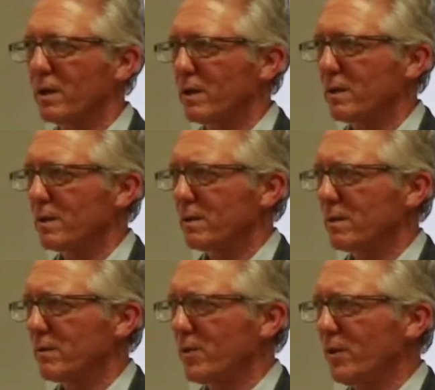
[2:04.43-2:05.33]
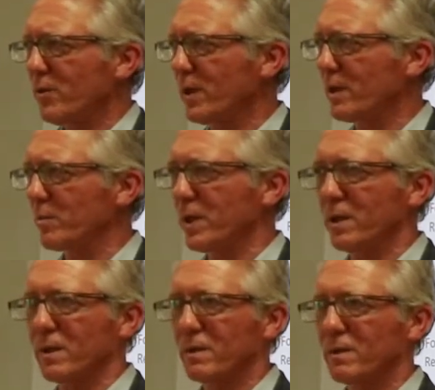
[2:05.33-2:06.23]
And of course you get to be
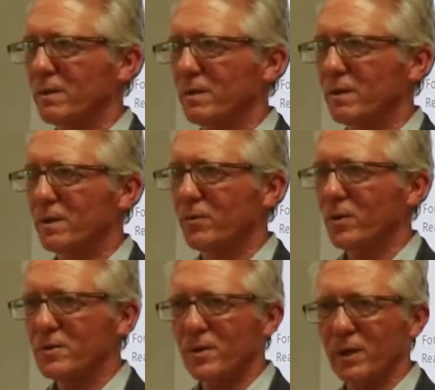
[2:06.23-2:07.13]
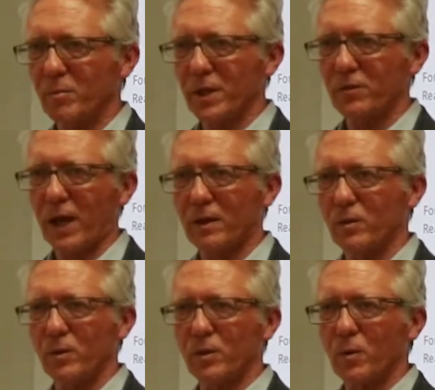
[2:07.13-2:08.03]
here. And of course you get to be exactly
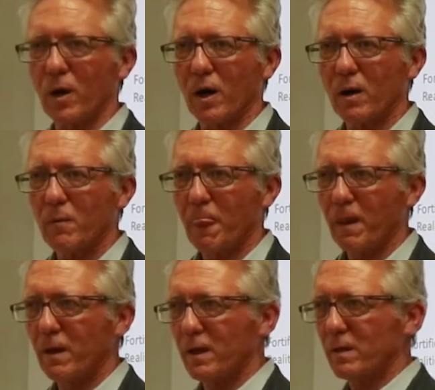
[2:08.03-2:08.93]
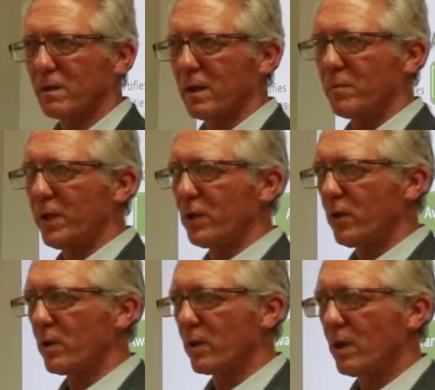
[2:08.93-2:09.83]
who you are and, and me
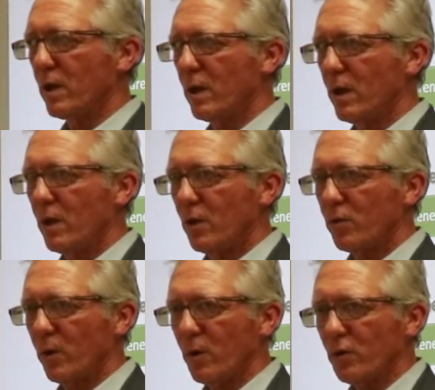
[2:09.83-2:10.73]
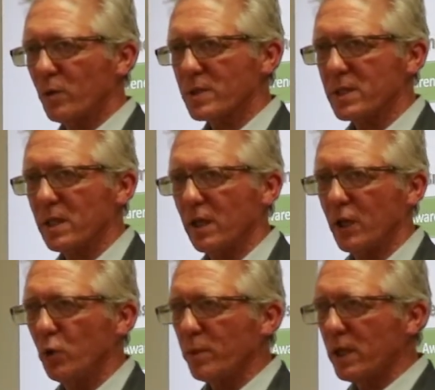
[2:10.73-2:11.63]
too. So you always want to see the
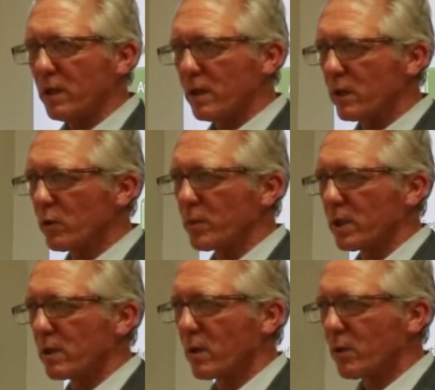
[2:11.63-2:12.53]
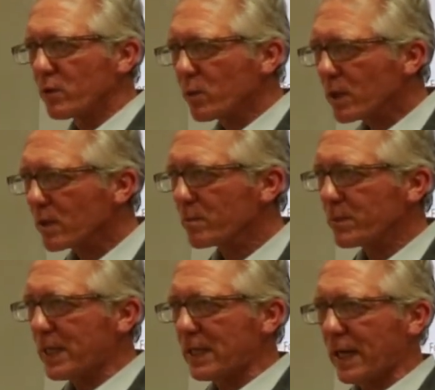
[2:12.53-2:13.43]
human in the human. You always want to
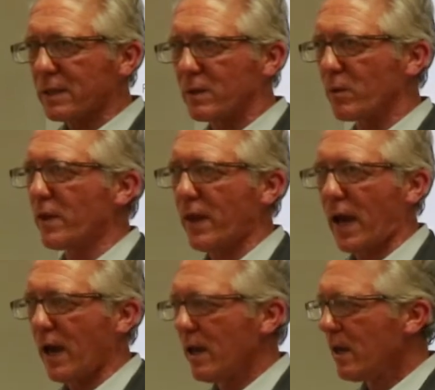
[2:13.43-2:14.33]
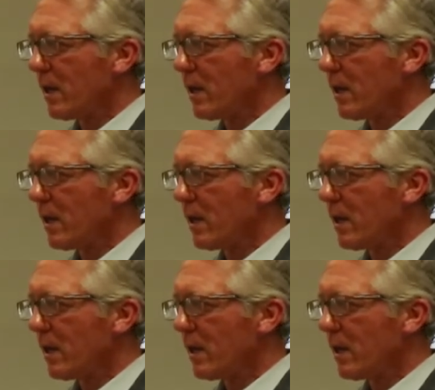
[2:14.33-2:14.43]
be connected with that.